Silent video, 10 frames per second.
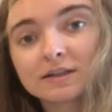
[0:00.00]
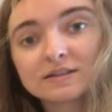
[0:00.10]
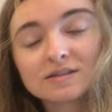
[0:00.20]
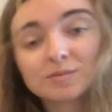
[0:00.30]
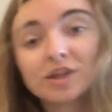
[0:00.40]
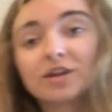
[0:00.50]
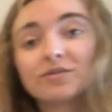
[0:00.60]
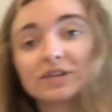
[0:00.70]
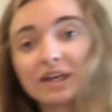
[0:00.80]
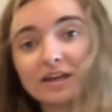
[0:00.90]
This is my
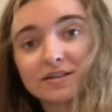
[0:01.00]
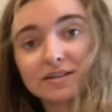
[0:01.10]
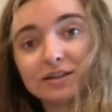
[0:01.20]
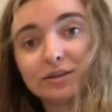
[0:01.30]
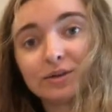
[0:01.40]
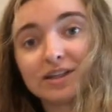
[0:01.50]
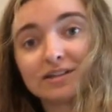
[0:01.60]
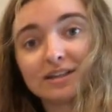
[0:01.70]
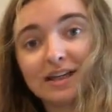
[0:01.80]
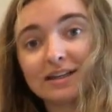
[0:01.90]
lovely AC unit
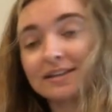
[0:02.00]
that